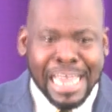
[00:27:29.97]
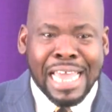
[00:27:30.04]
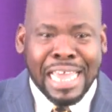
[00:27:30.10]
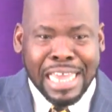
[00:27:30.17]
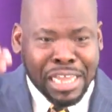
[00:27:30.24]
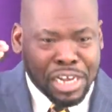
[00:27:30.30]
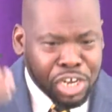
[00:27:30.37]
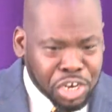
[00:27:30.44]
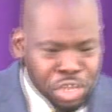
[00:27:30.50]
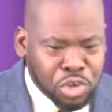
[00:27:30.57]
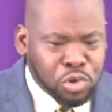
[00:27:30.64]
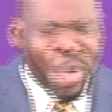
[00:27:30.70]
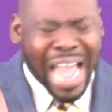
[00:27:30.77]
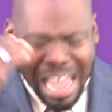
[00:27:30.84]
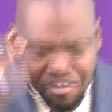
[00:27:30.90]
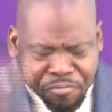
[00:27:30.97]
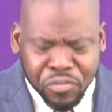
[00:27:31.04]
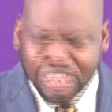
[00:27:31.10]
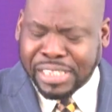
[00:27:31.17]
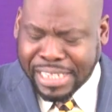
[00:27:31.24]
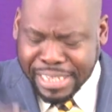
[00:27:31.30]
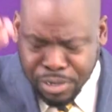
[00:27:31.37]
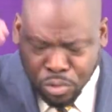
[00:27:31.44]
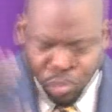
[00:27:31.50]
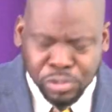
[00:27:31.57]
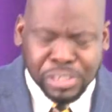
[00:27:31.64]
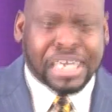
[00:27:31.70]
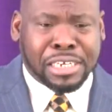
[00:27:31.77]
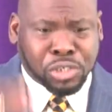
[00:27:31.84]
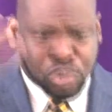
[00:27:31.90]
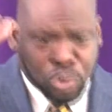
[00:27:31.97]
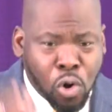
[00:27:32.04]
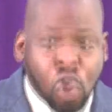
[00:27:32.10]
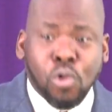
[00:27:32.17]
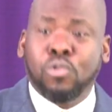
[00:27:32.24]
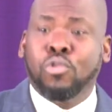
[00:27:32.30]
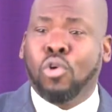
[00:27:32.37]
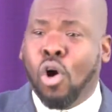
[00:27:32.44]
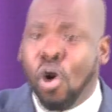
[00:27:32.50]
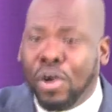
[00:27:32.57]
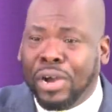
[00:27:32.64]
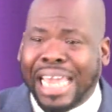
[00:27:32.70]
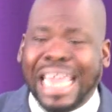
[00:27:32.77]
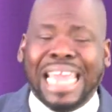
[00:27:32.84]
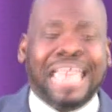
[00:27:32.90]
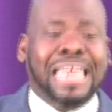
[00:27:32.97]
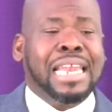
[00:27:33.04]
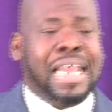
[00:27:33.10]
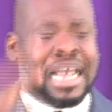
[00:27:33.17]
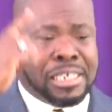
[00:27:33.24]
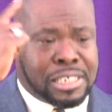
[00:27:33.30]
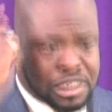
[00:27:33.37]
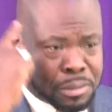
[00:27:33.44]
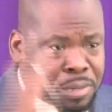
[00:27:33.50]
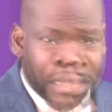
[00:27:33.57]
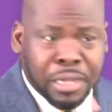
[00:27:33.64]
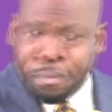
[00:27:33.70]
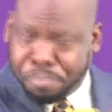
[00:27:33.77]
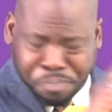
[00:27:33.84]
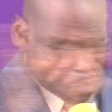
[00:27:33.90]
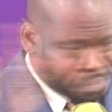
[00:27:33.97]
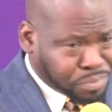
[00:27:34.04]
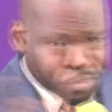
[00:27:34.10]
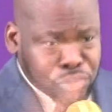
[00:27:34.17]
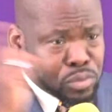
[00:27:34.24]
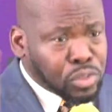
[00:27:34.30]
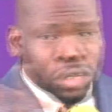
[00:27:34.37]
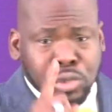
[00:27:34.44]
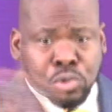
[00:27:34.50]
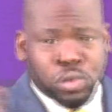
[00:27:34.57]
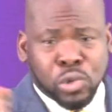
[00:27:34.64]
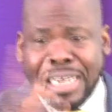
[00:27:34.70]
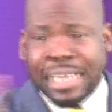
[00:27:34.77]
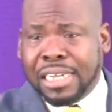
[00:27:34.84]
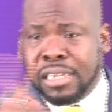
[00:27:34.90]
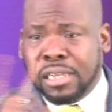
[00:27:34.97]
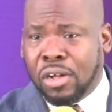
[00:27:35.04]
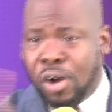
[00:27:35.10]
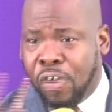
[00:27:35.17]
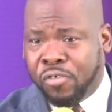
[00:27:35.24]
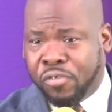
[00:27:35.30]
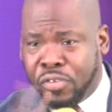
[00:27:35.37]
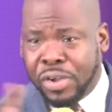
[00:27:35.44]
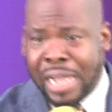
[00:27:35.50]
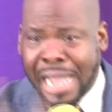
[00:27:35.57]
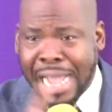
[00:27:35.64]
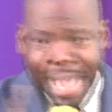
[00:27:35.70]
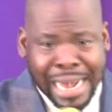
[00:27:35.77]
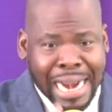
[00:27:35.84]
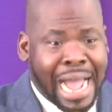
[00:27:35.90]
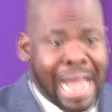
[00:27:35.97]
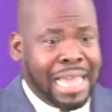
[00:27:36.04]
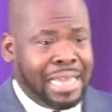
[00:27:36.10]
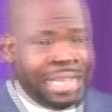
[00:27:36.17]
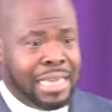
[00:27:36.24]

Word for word: He knew everything could just go wrong in a twinkle of an eye,